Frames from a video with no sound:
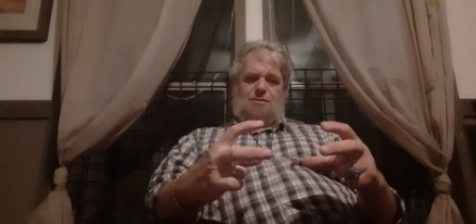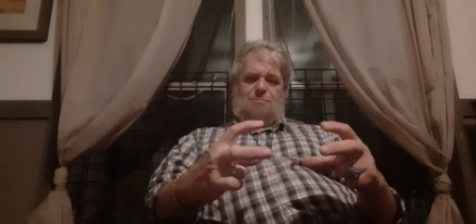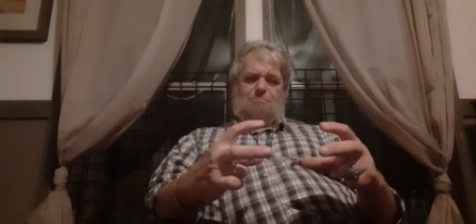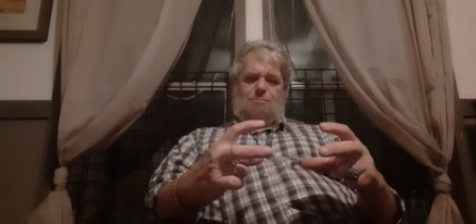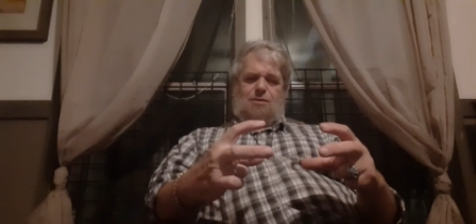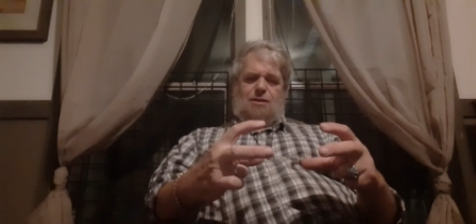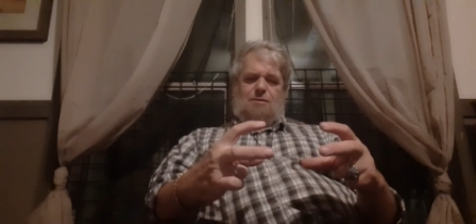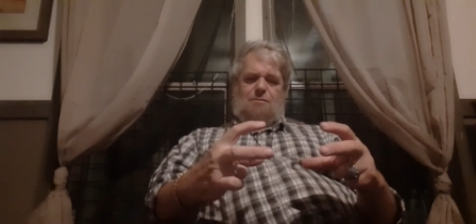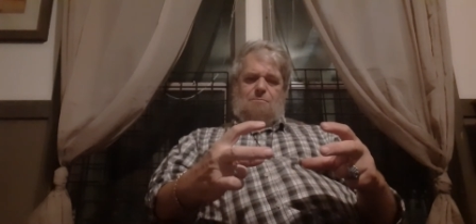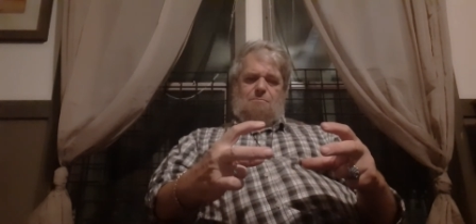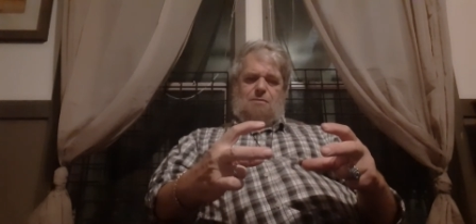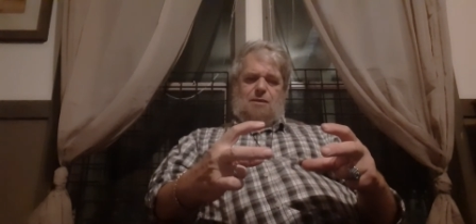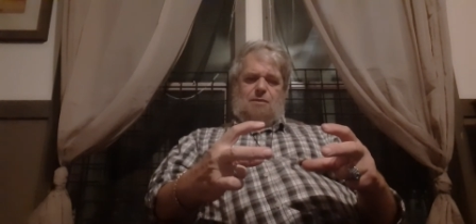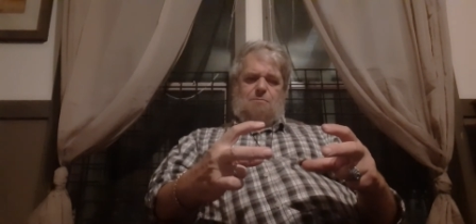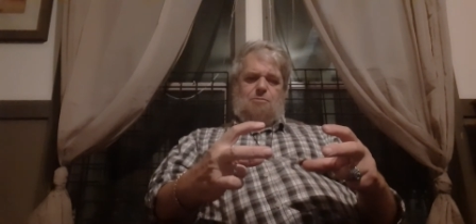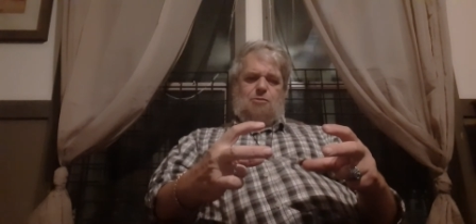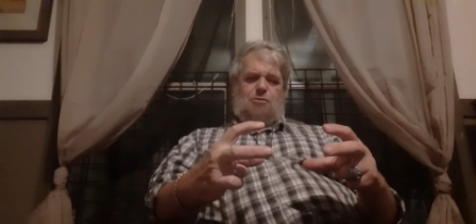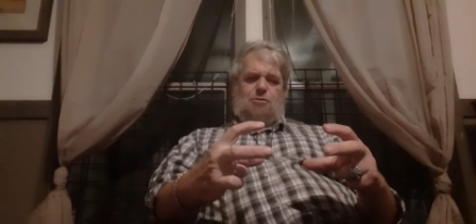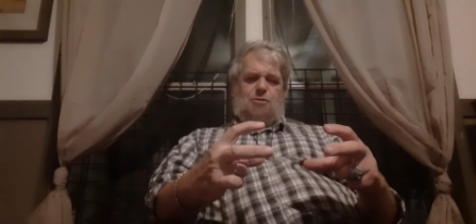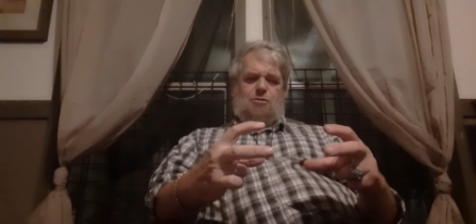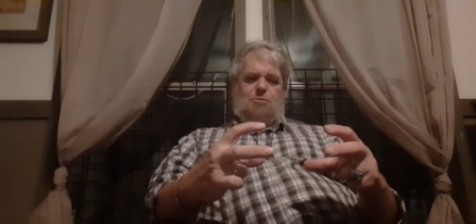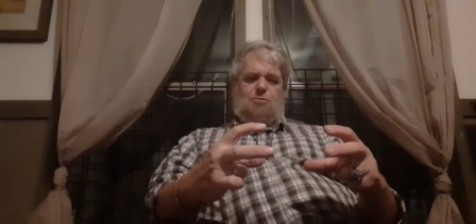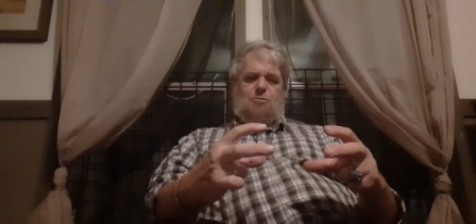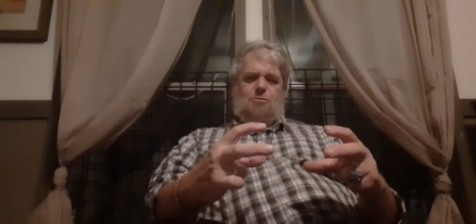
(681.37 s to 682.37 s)
brown paper
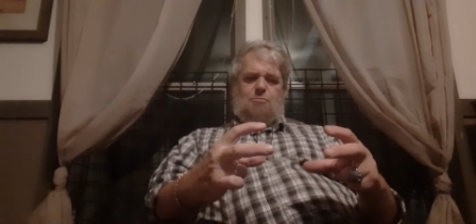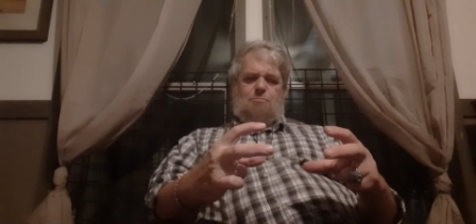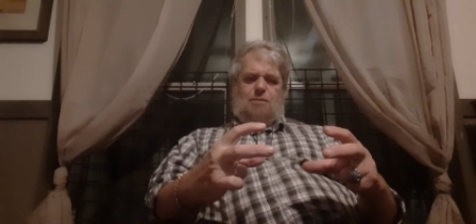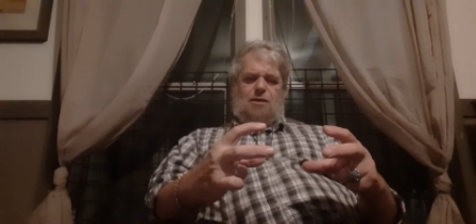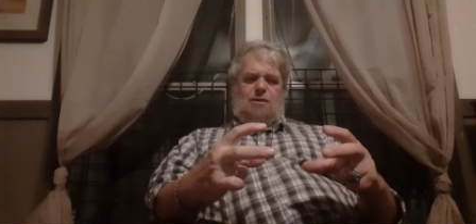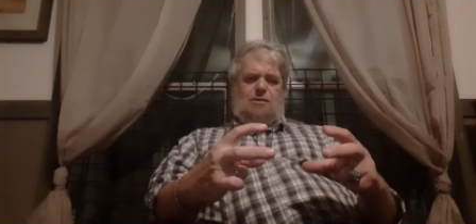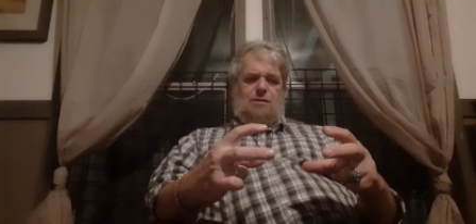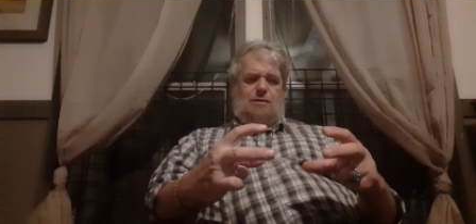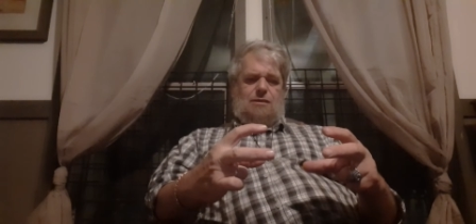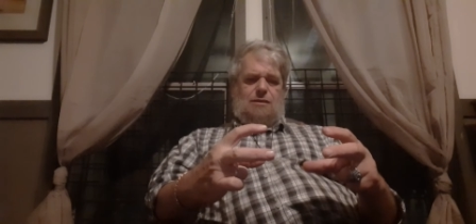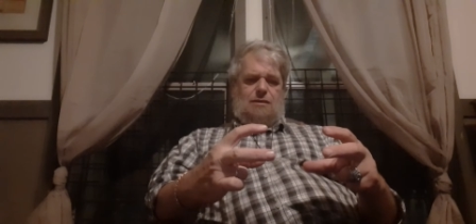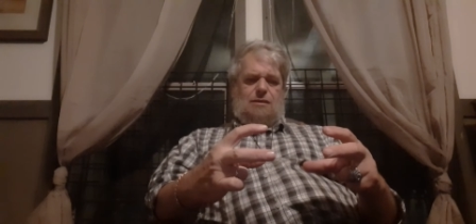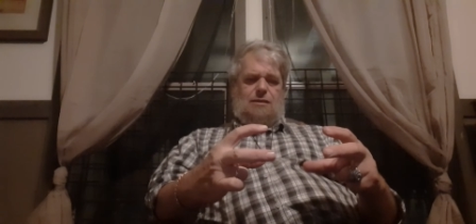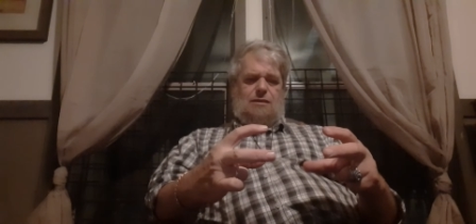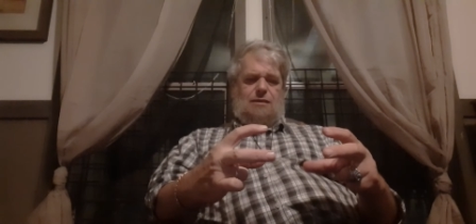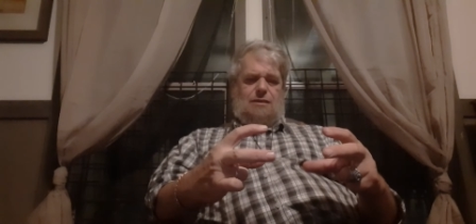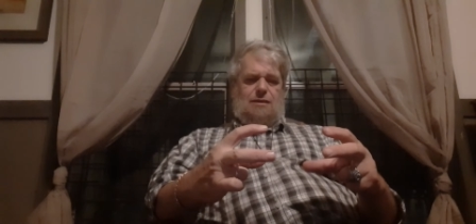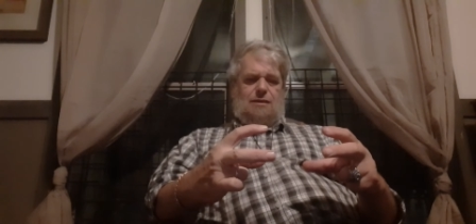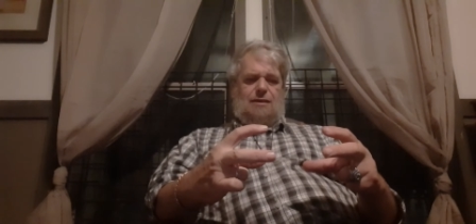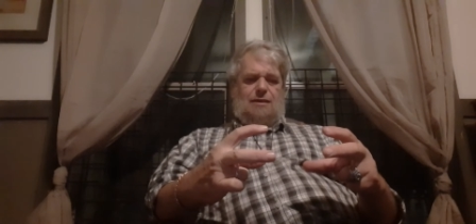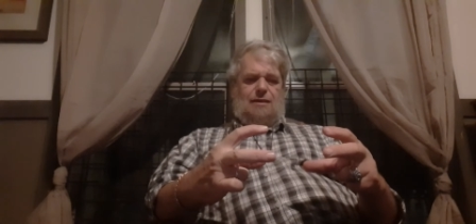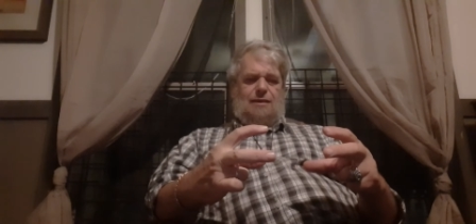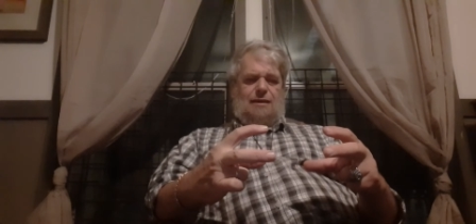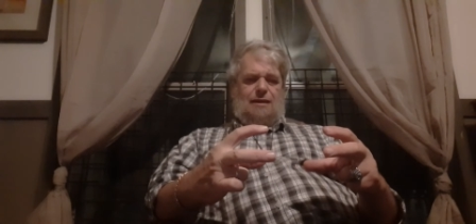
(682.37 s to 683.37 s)
tube
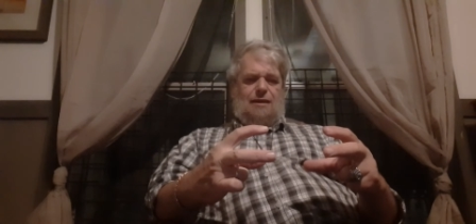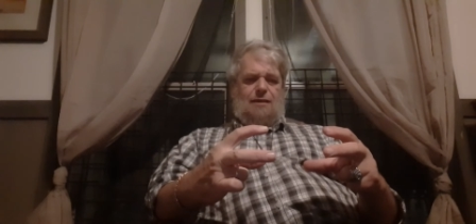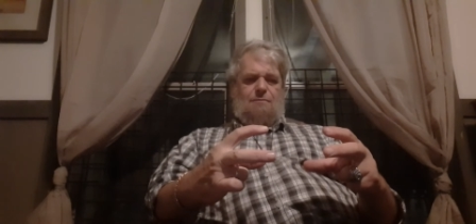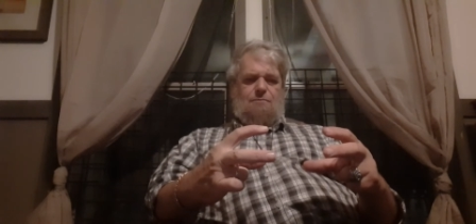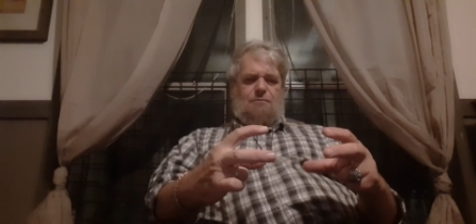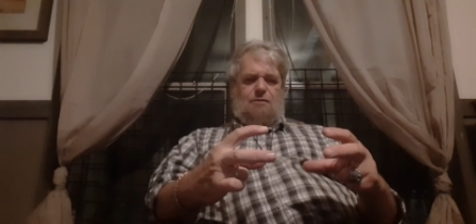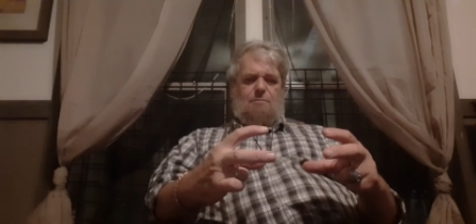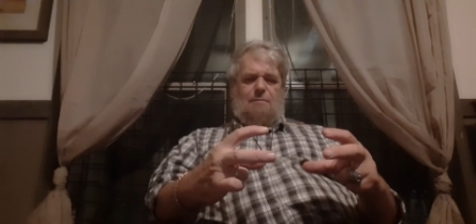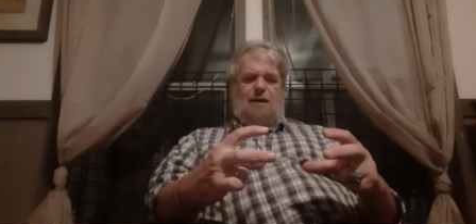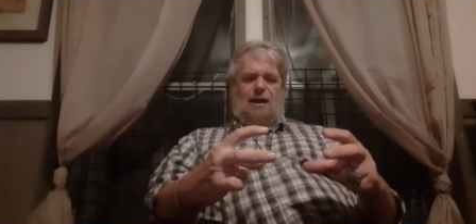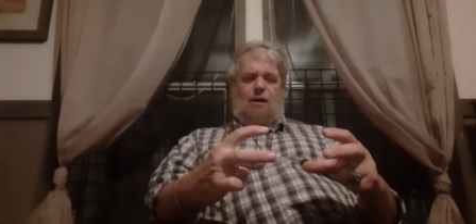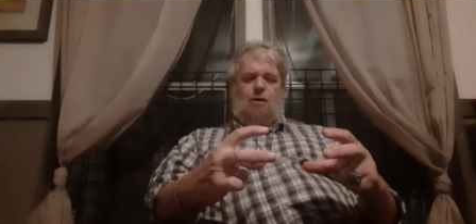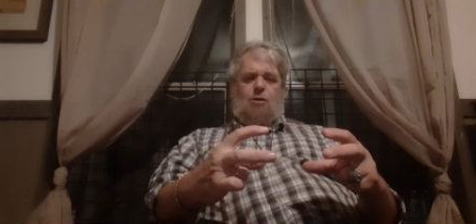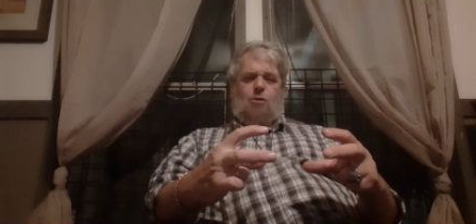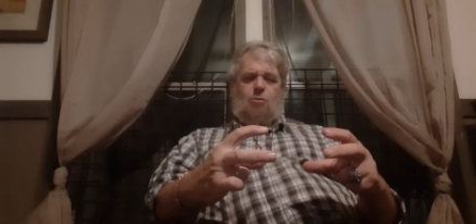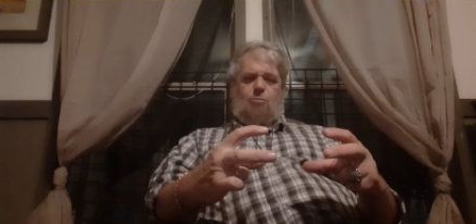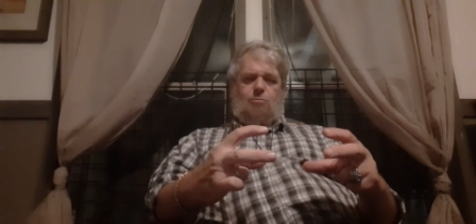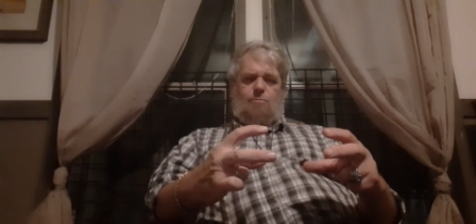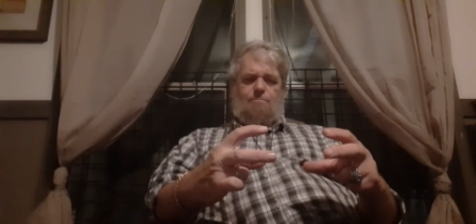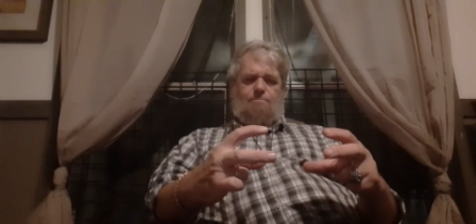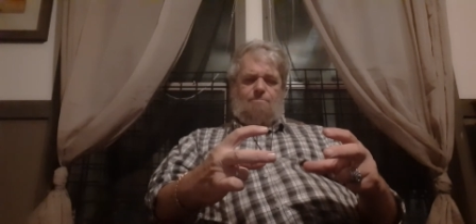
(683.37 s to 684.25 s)
of tobacco.